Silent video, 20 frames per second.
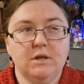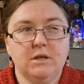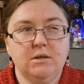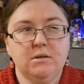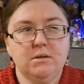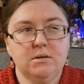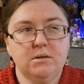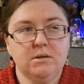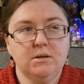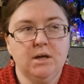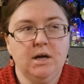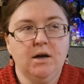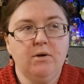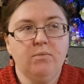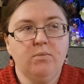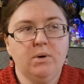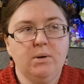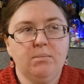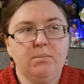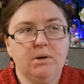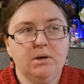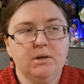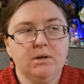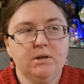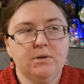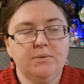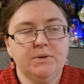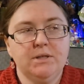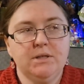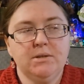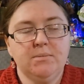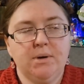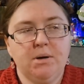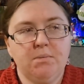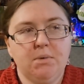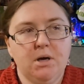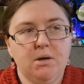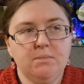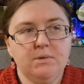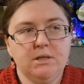I still have one book that went to my
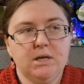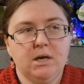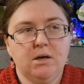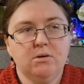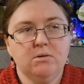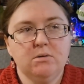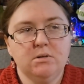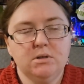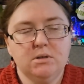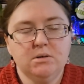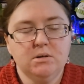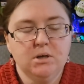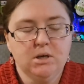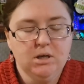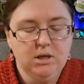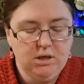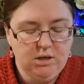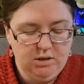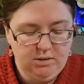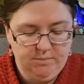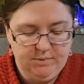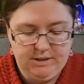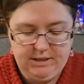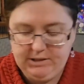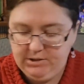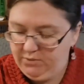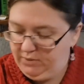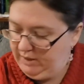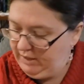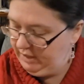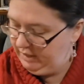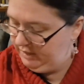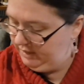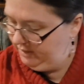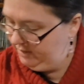mom's house, but that's okay.